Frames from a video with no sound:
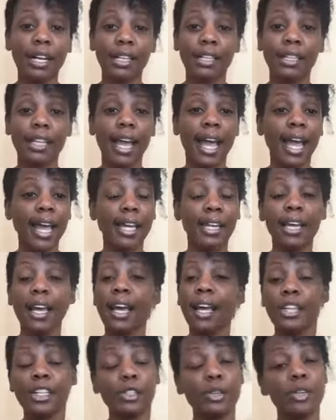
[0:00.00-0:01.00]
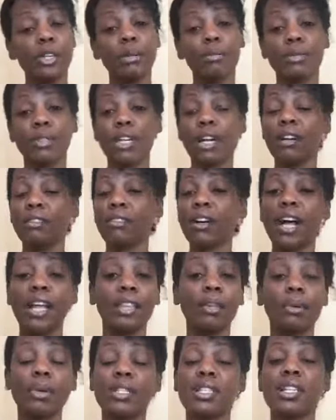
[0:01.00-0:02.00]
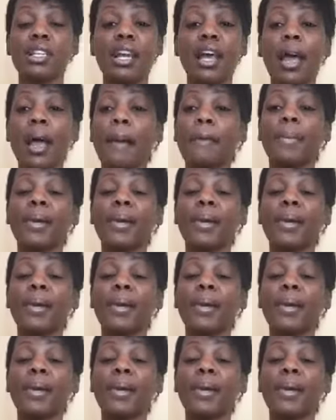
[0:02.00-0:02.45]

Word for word: in the head shot himself that was it